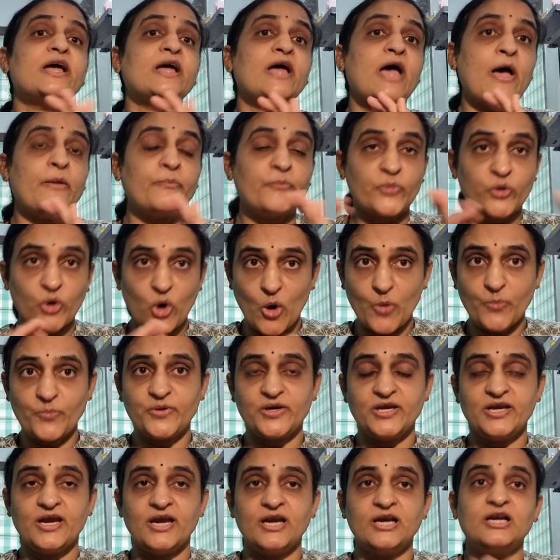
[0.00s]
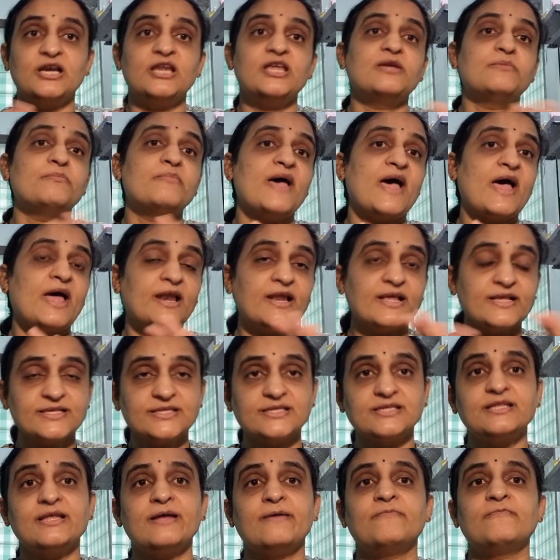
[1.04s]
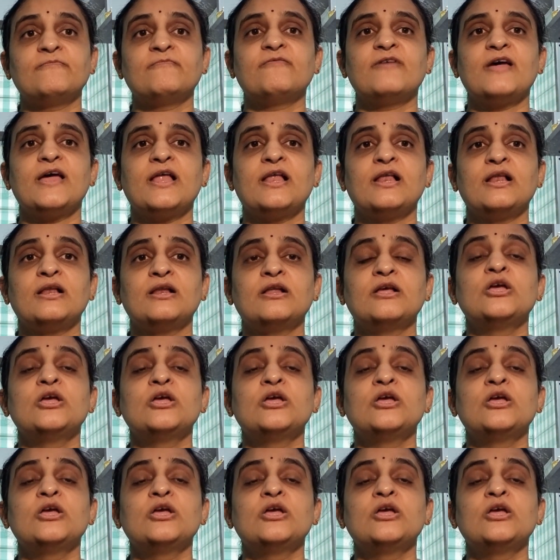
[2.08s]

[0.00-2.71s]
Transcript: appropriately, balance them well,